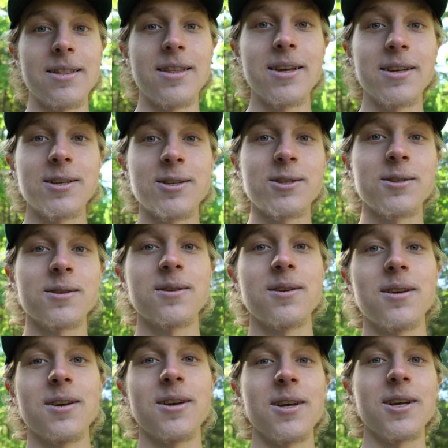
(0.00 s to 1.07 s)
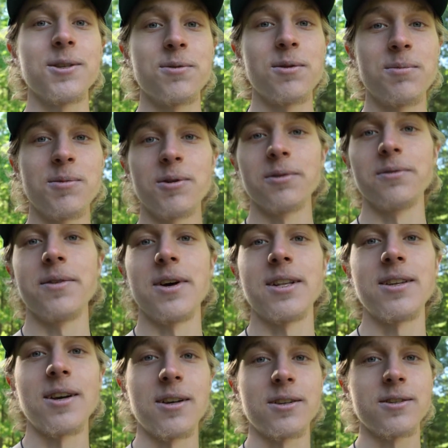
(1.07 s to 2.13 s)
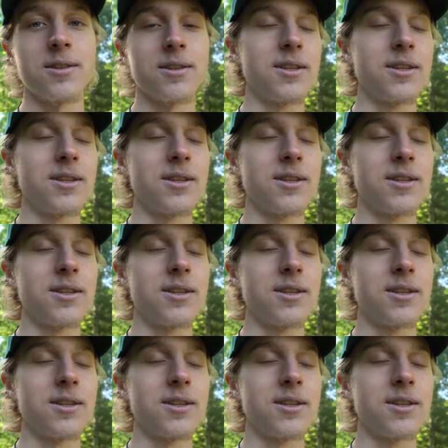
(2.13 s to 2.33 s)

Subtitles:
this is what Moldavite does.